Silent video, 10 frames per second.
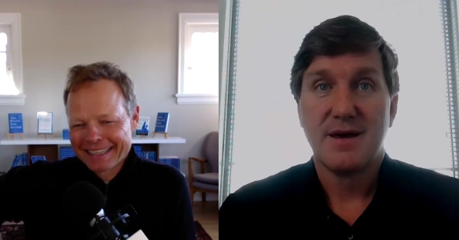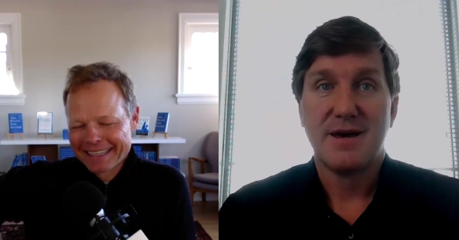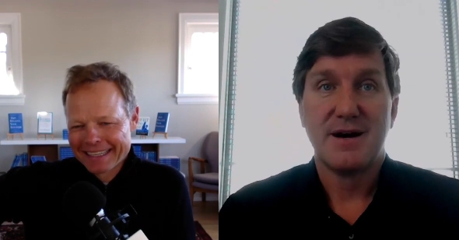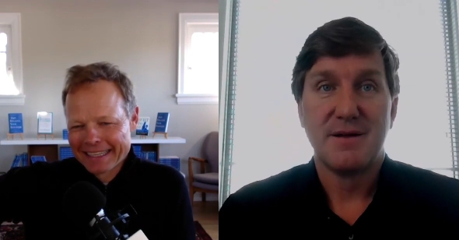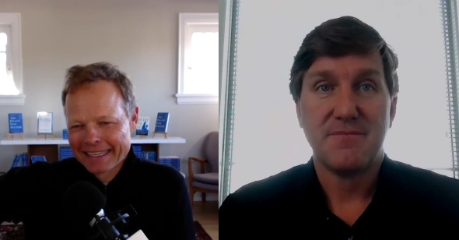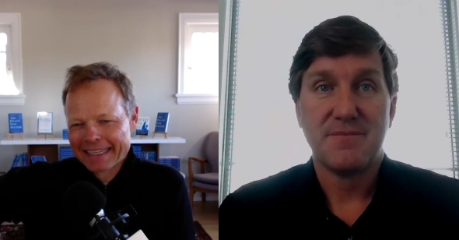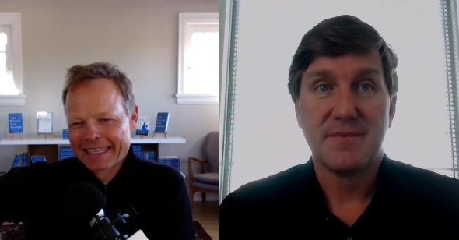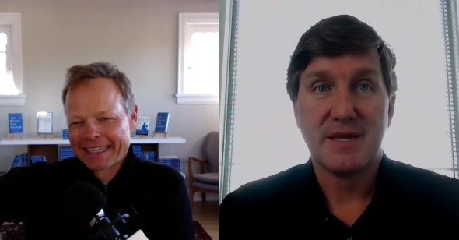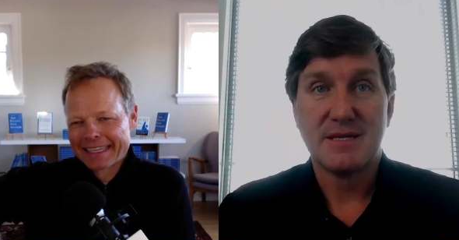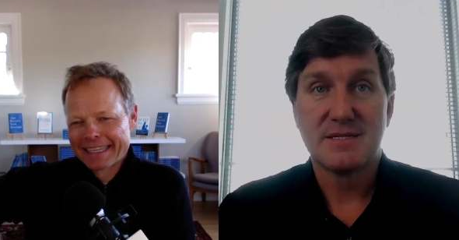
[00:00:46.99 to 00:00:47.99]
Speaker 1: And
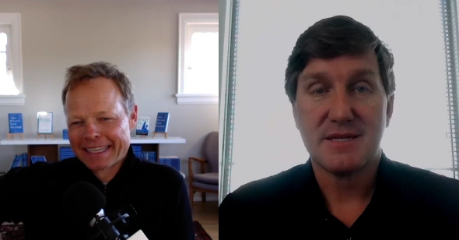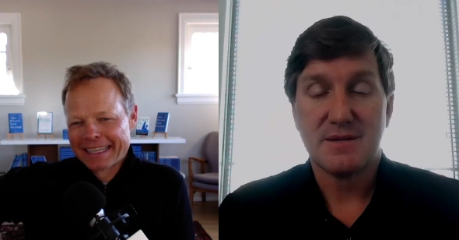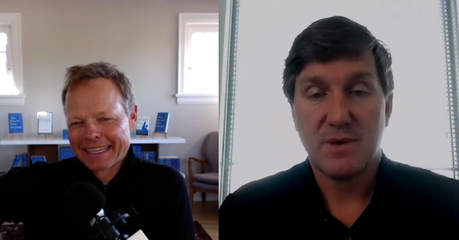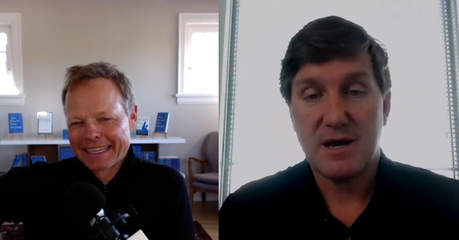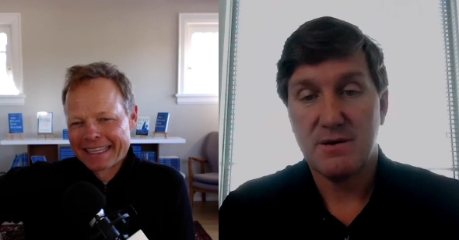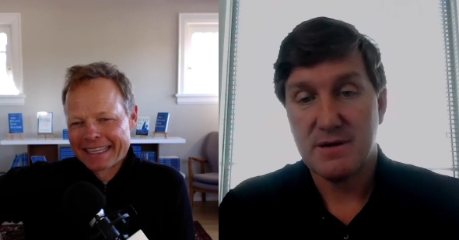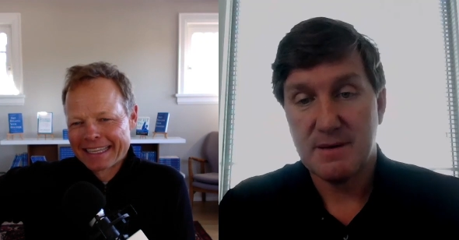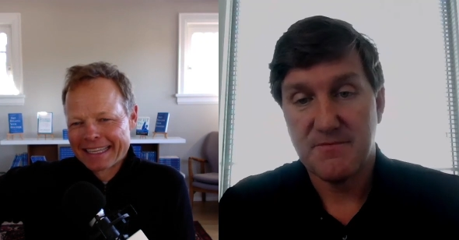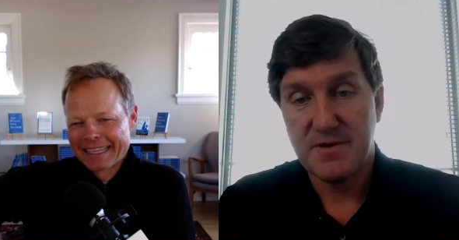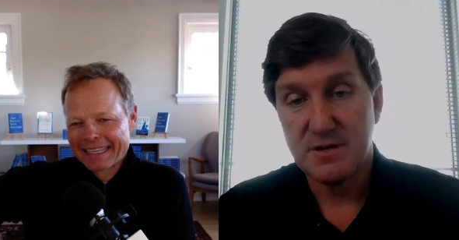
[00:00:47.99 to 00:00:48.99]
he said, wow,
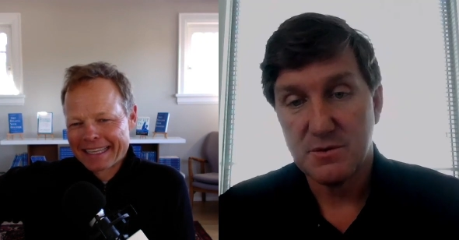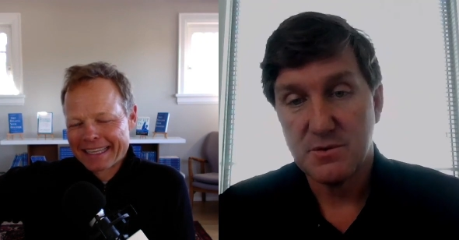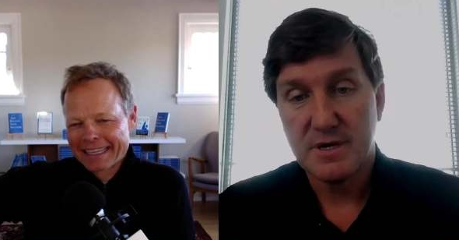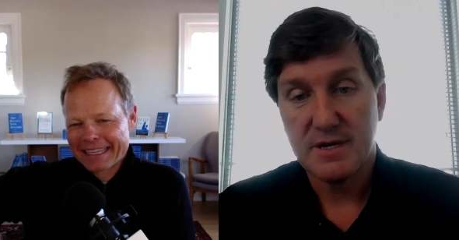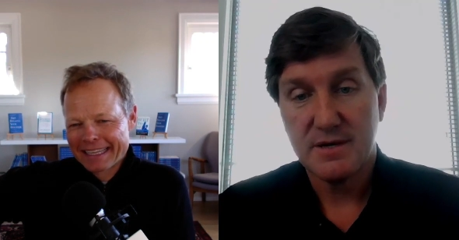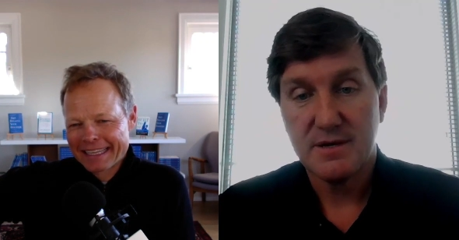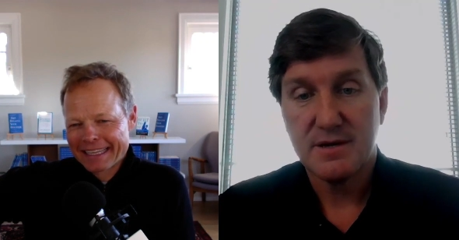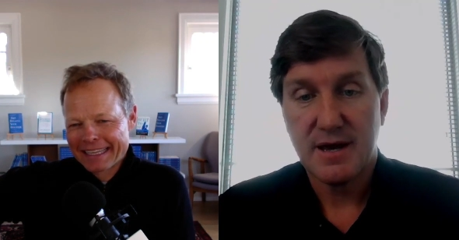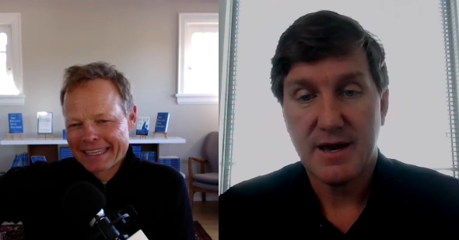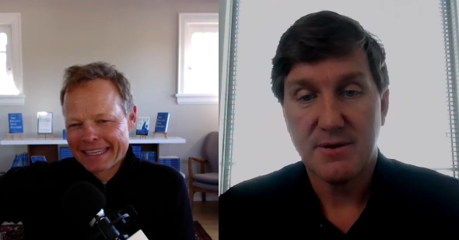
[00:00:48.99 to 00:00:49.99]
I'm Fred DeLuca.
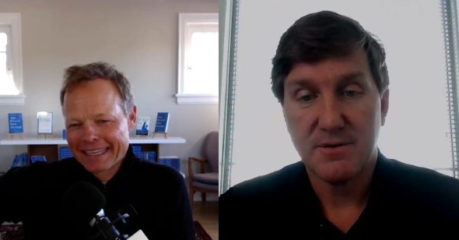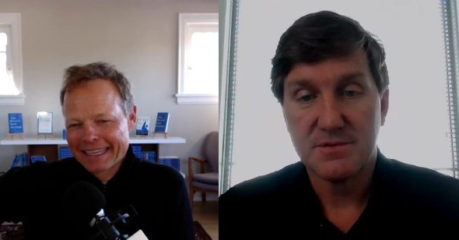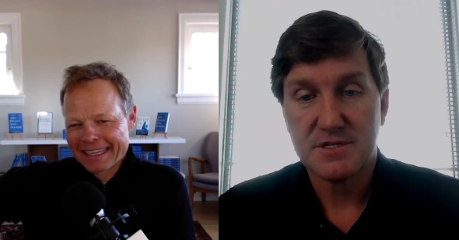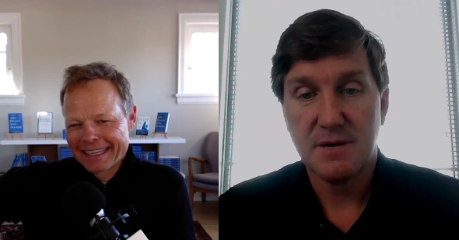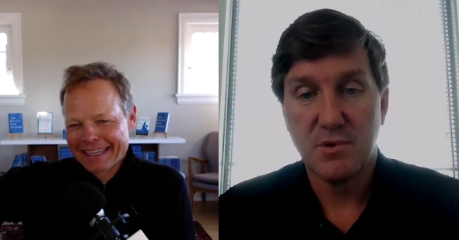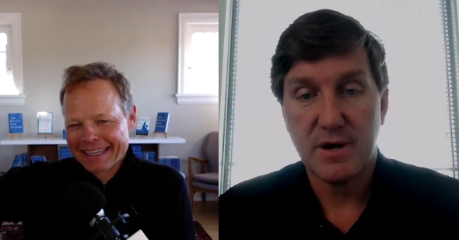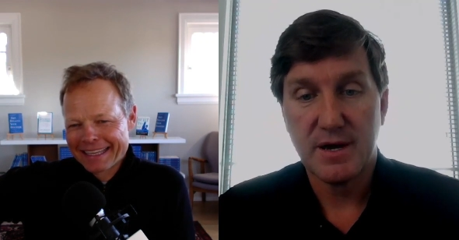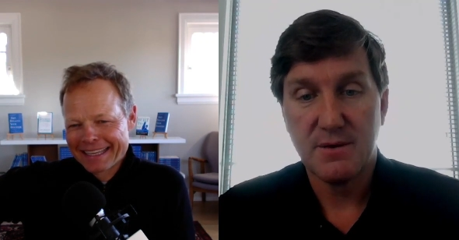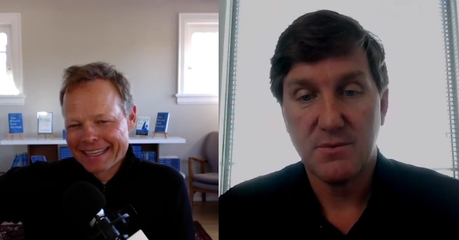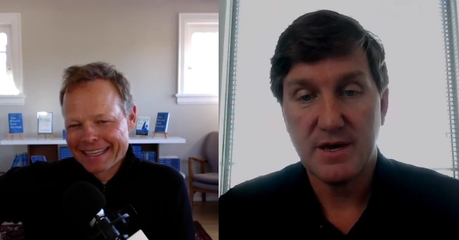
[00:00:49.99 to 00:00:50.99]
I own
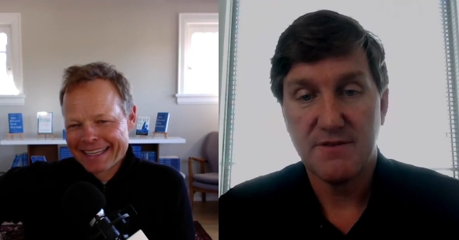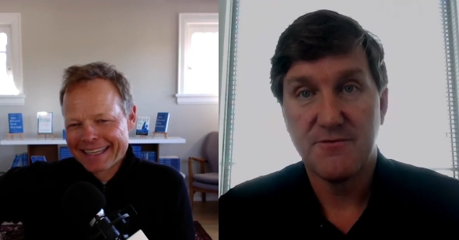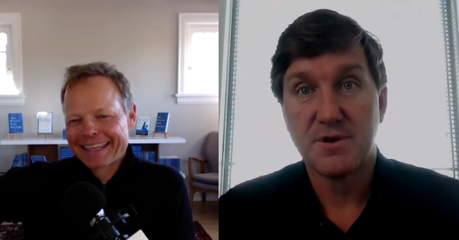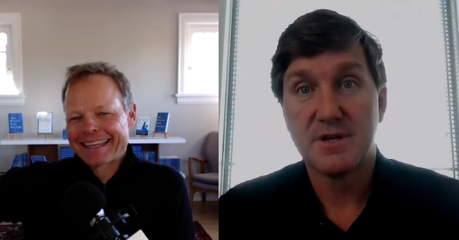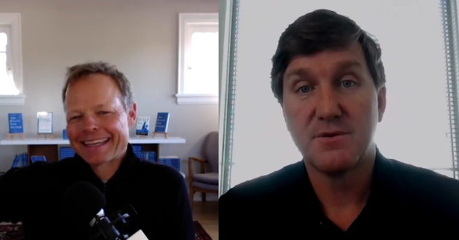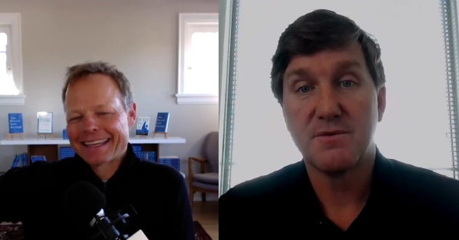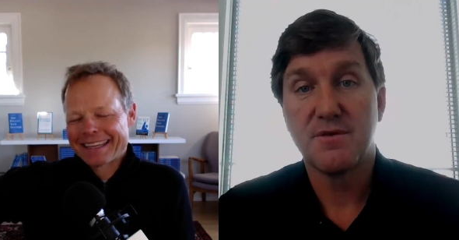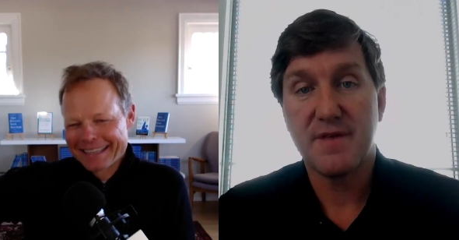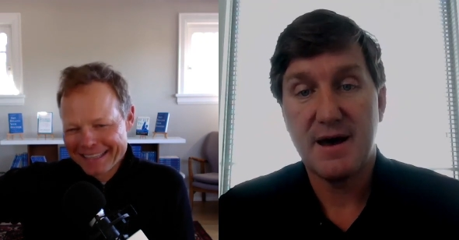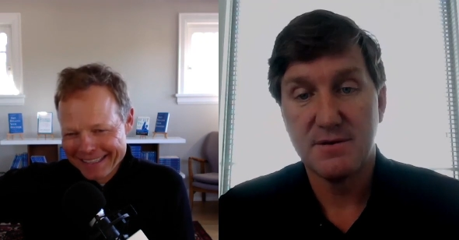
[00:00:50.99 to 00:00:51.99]
Subway. We have
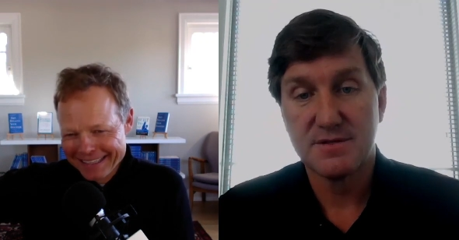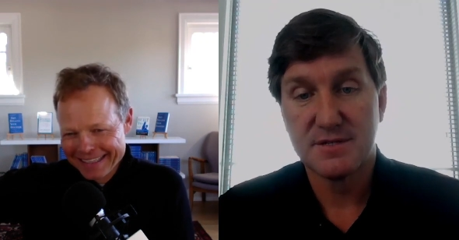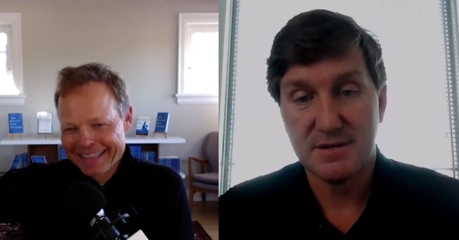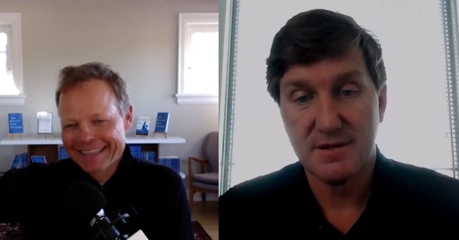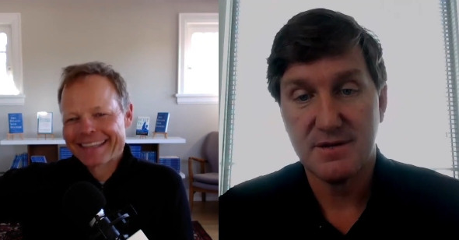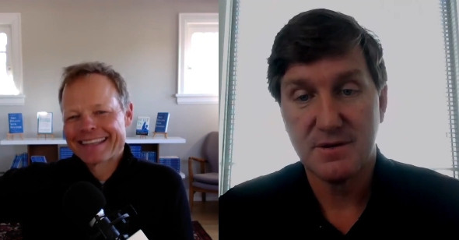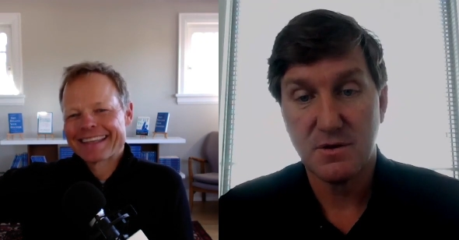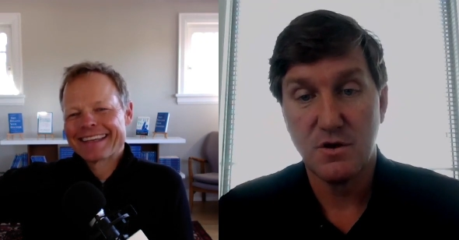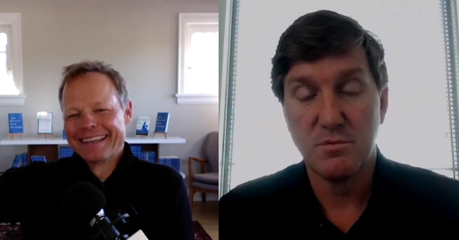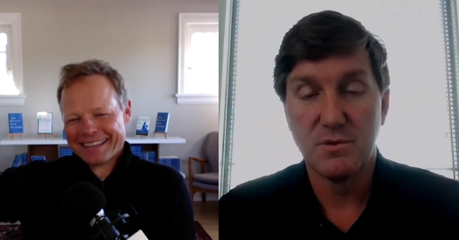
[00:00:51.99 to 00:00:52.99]
42,000
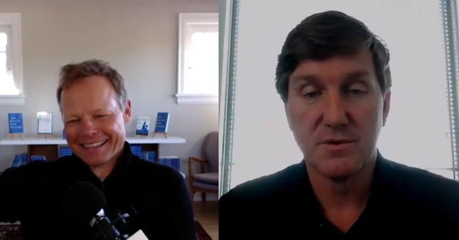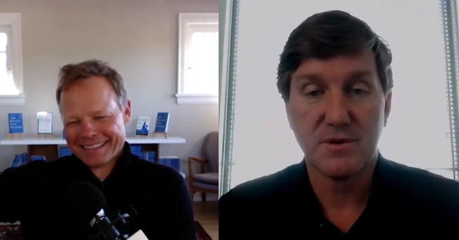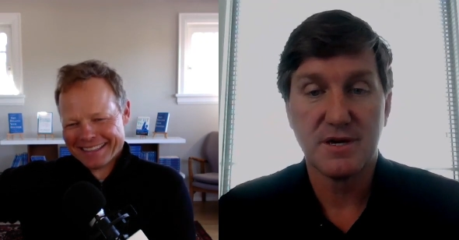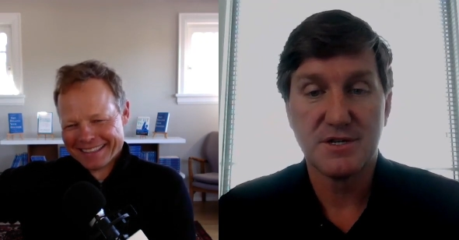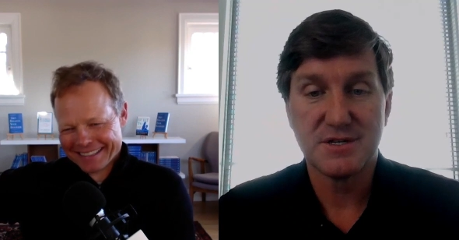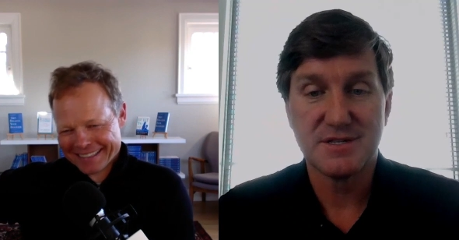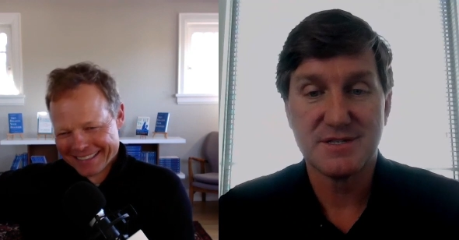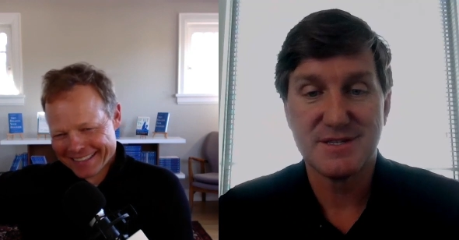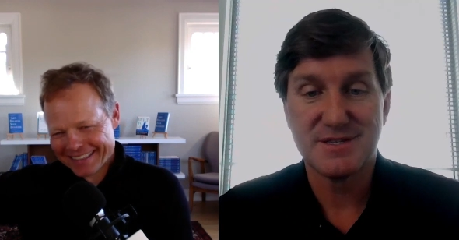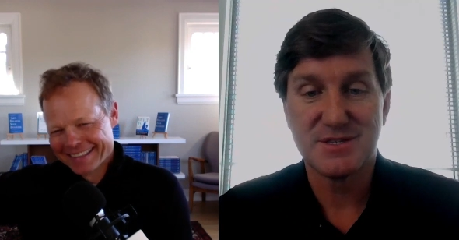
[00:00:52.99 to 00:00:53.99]
global
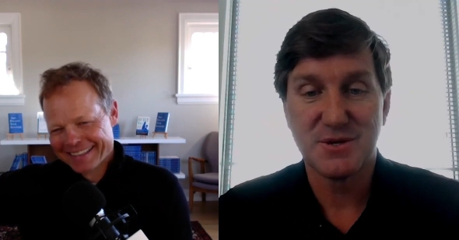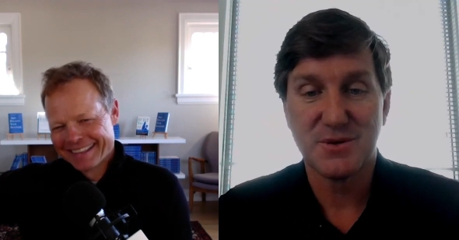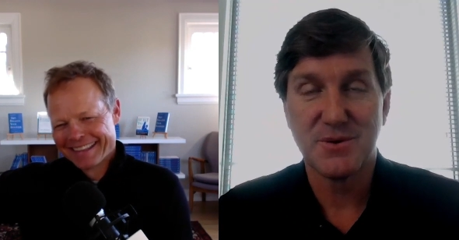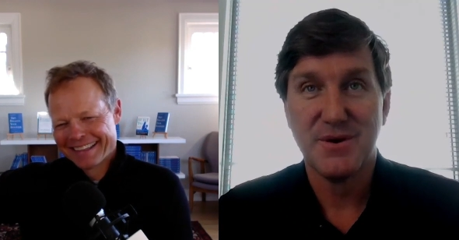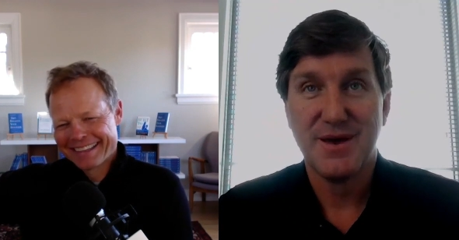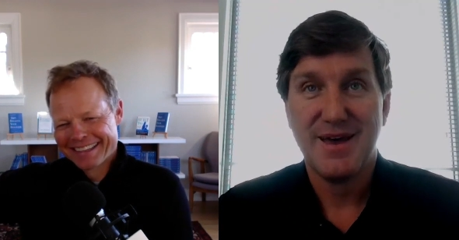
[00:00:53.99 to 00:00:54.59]
locations. And so,